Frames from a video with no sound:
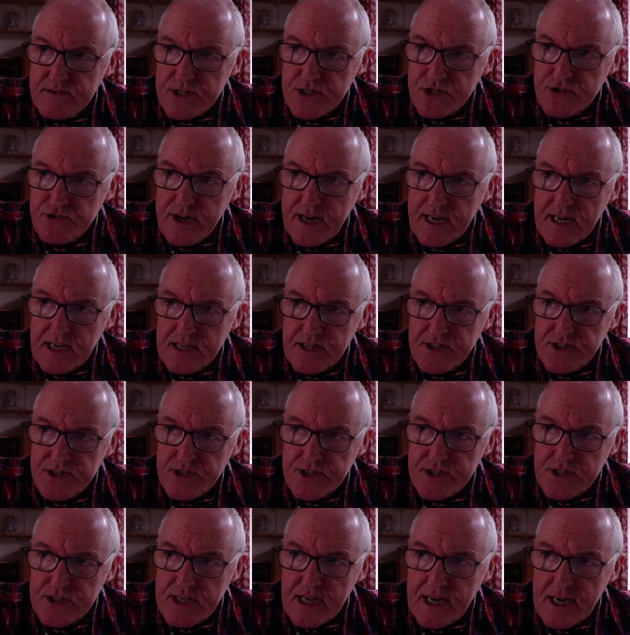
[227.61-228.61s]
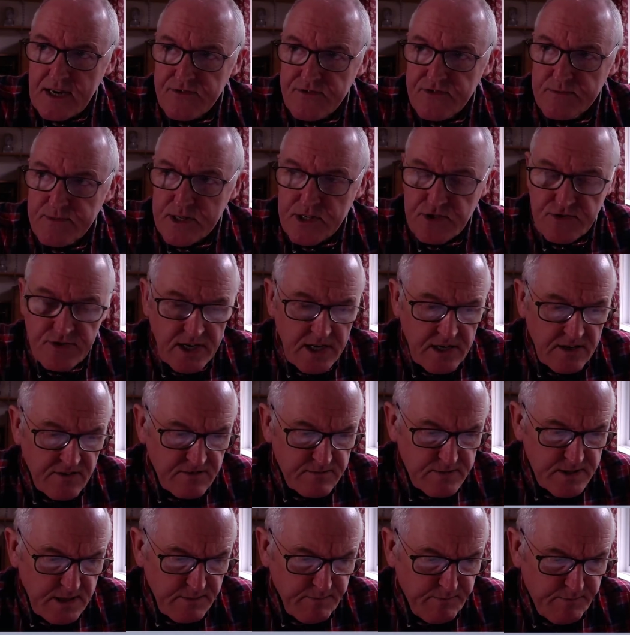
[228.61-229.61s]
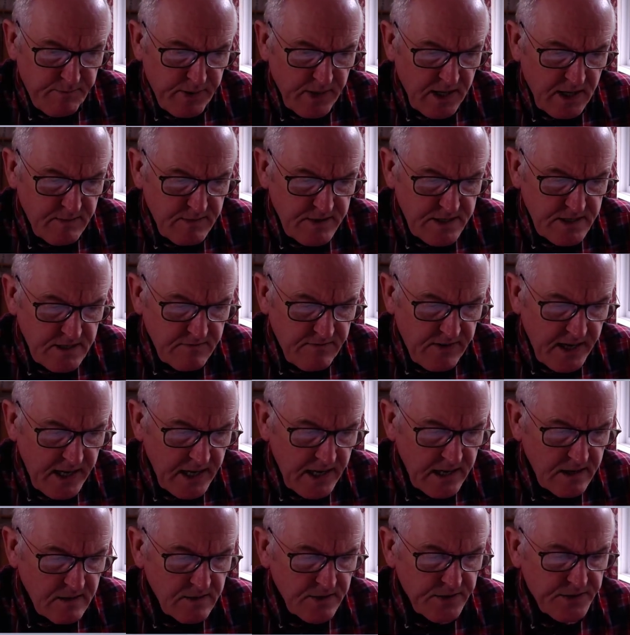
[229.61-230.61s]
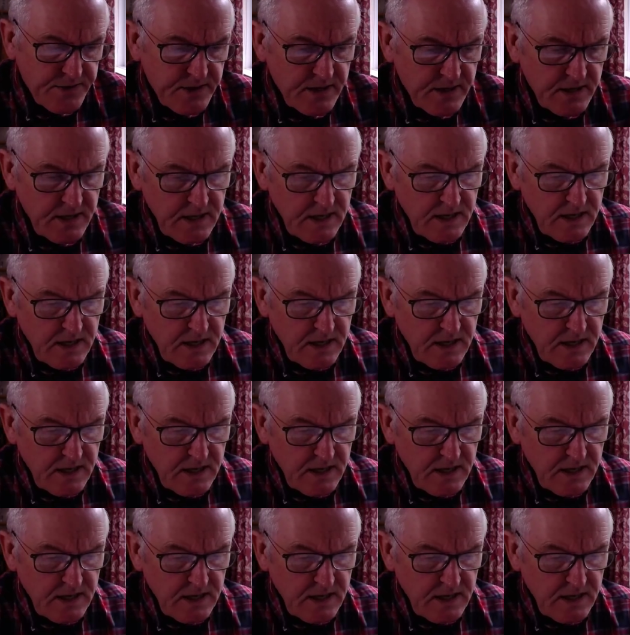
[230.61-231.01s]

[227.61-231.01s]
Australia just now from the Australian Government Department of Health.